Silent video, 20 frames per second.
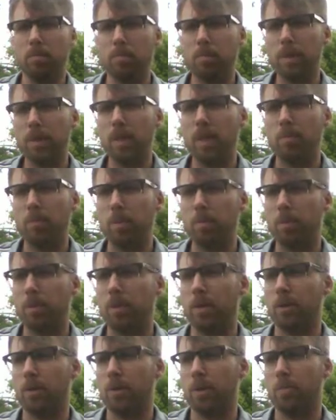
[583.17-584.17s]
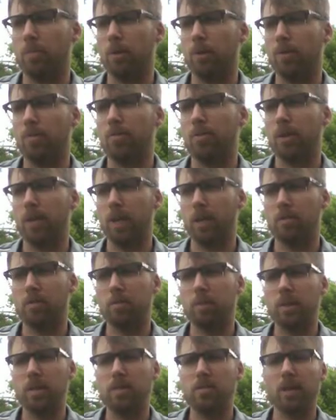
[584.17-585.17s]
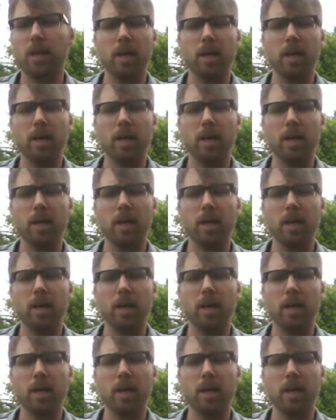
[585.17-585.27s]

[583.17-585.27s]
become a priority both for governments